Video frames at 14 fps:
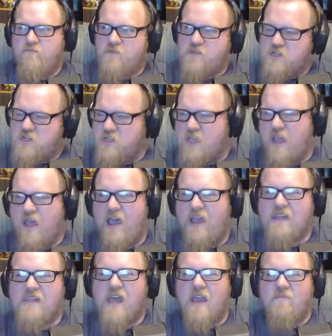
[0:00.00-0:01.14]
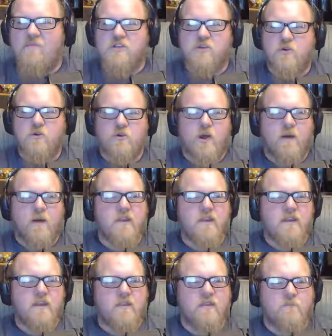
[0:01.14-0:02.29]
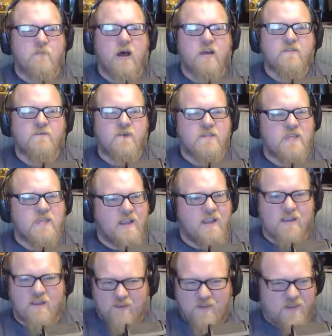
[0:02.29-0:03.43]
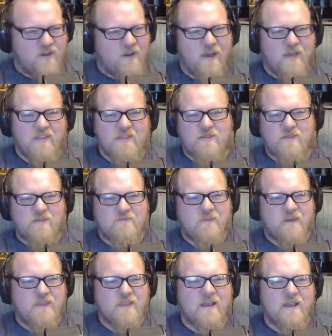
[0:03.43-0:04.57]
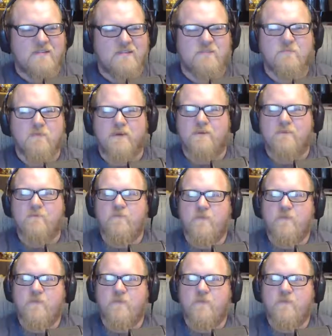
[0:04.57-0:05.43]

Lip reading: Just anytime you screw up, you can either pause for a second. You know how to do the fucking lines, but